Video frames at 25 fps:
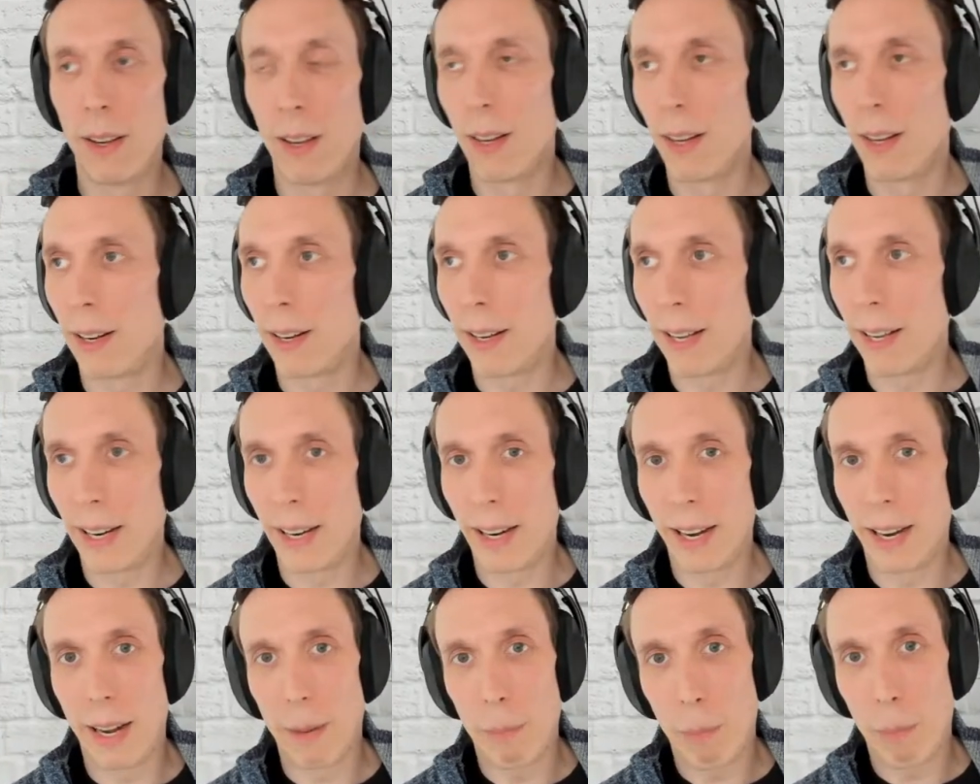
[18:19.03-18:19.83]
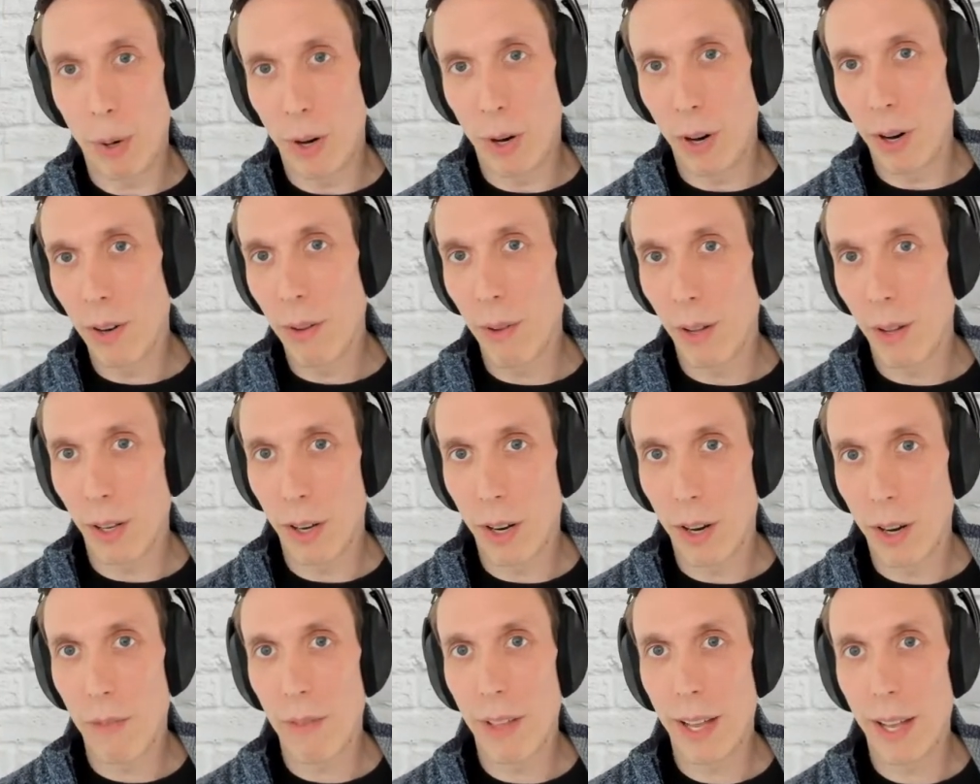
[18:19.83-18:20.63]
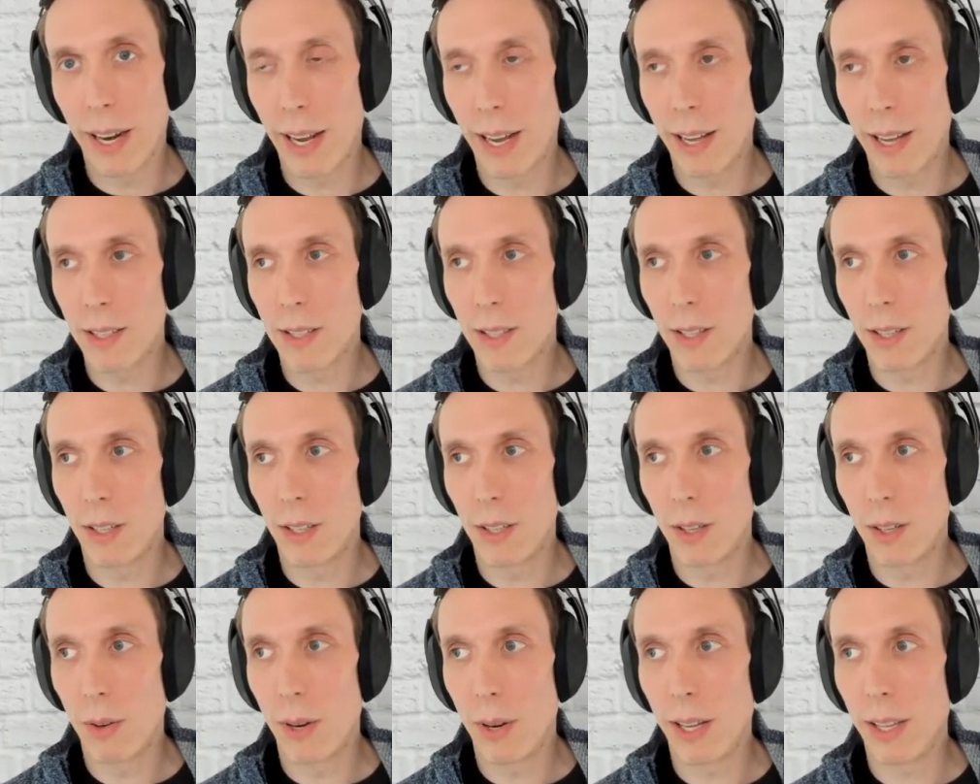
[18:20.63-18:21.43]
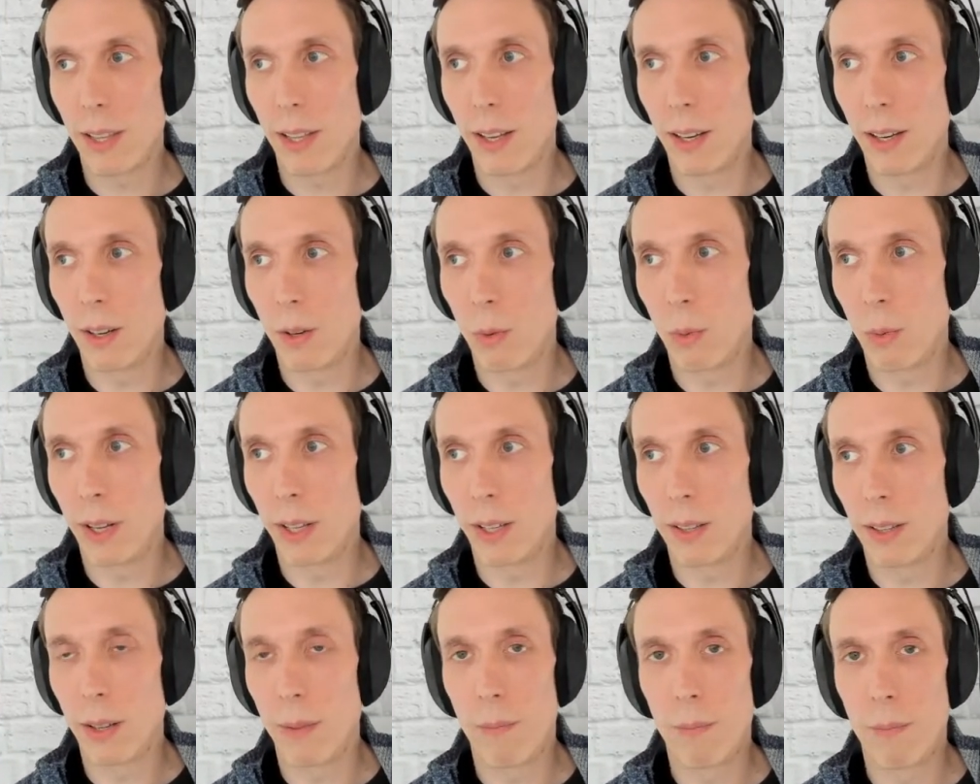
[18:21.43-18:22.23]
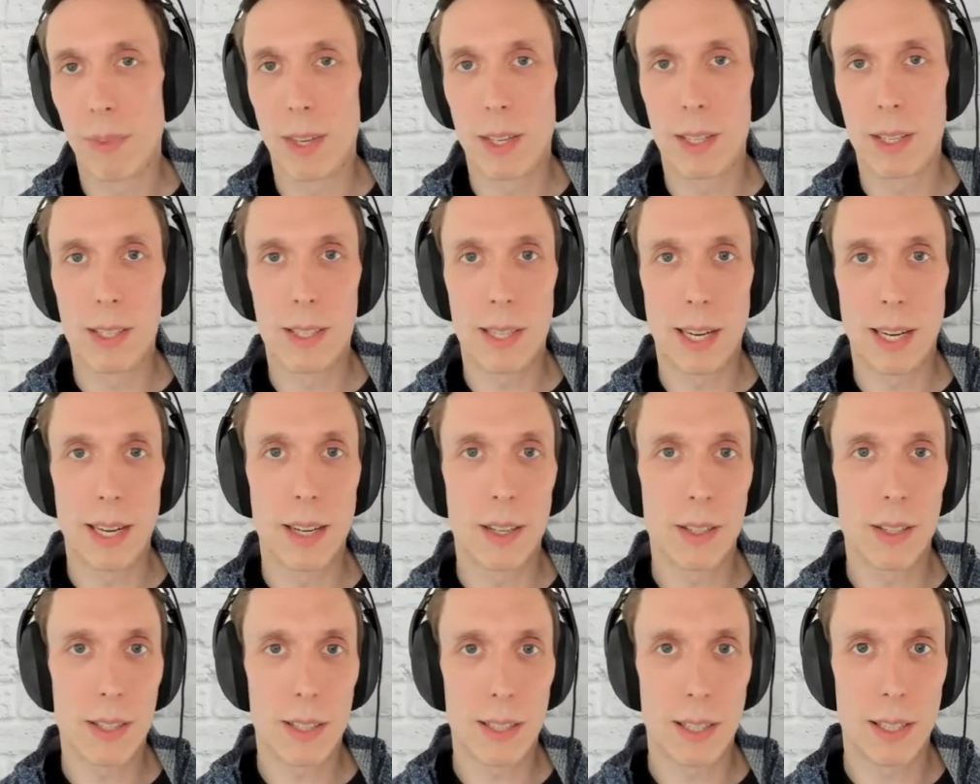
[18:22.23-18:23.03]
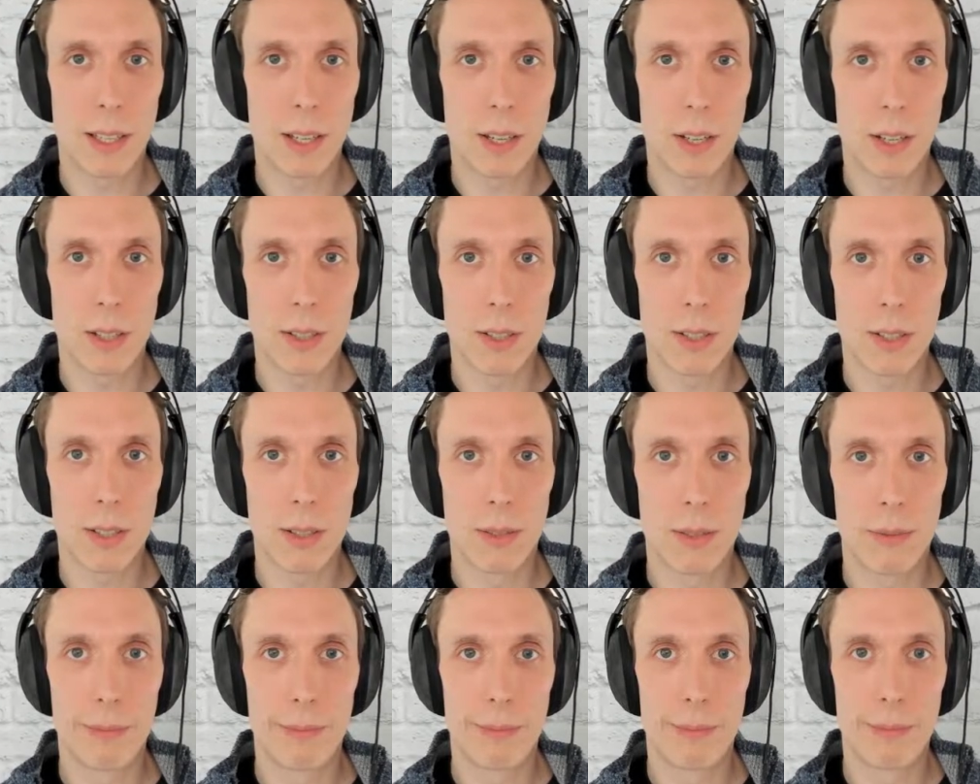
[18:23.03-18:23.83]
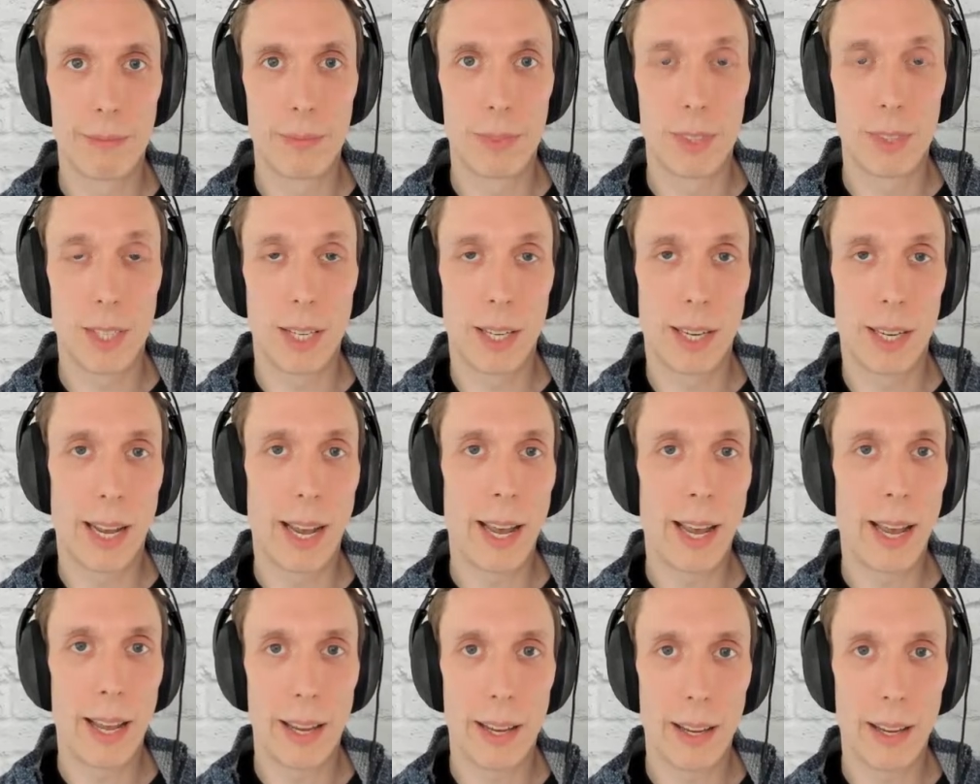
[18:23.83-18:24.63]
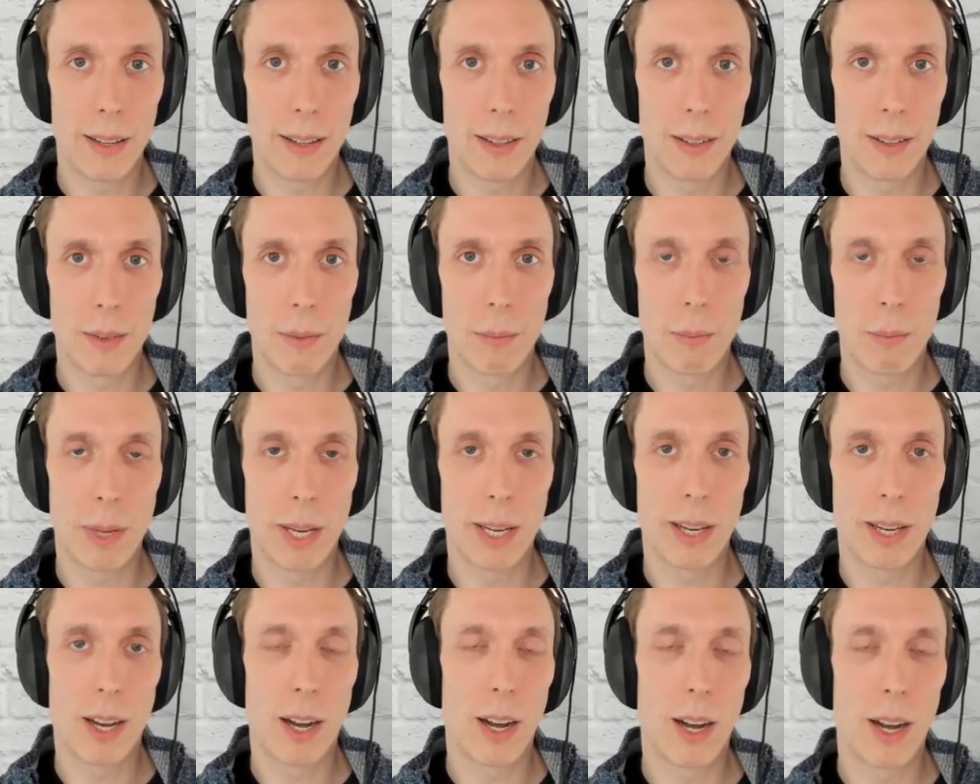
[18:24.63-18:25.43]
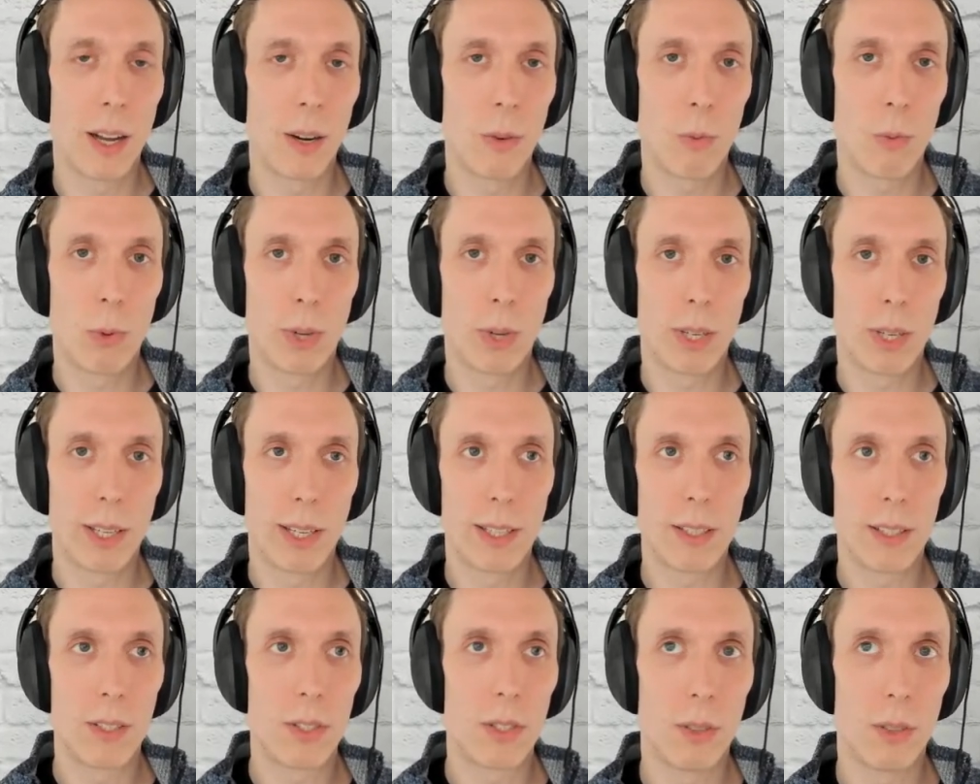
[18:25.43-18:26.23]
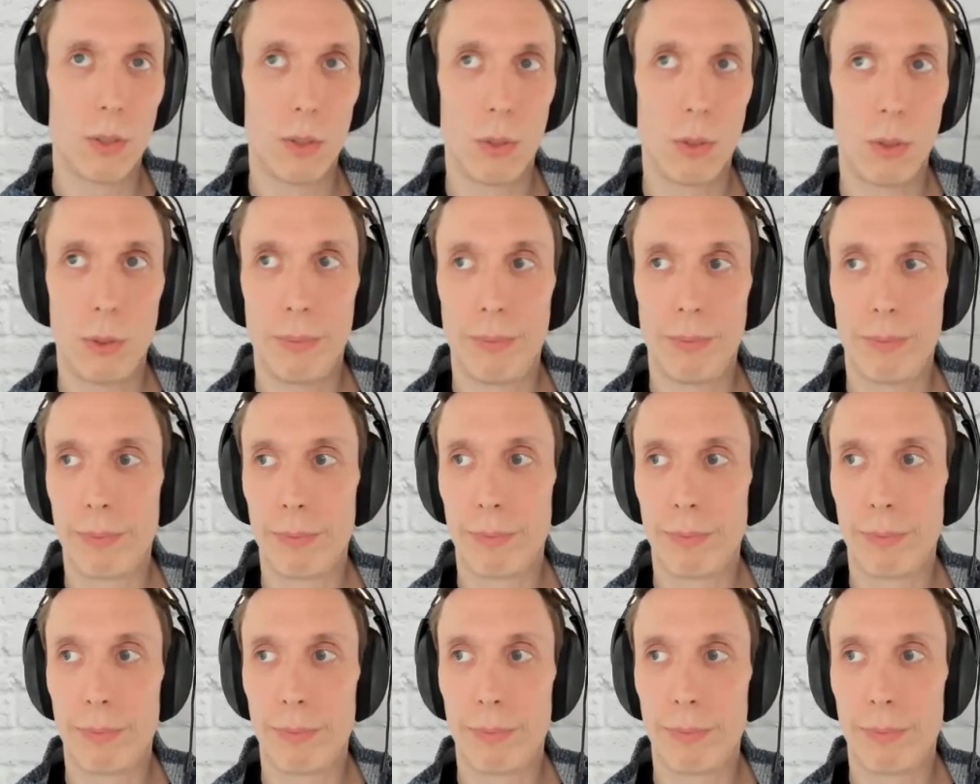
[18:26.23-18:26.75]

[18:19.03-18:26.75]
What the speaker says: And a lot of that has to do, I think, with sales leaders today being unwilling to